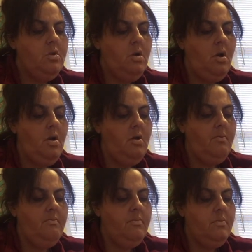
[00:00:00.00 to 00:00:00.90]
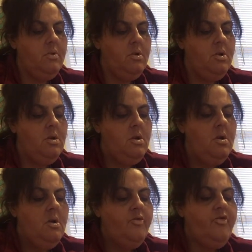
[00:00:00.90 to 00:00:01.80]
um,
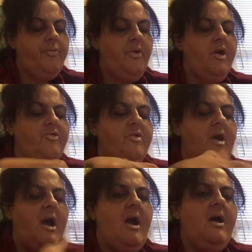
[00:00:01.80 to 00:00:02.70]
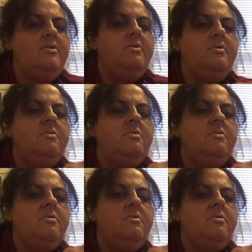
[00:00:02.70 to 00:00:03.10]
to praise God.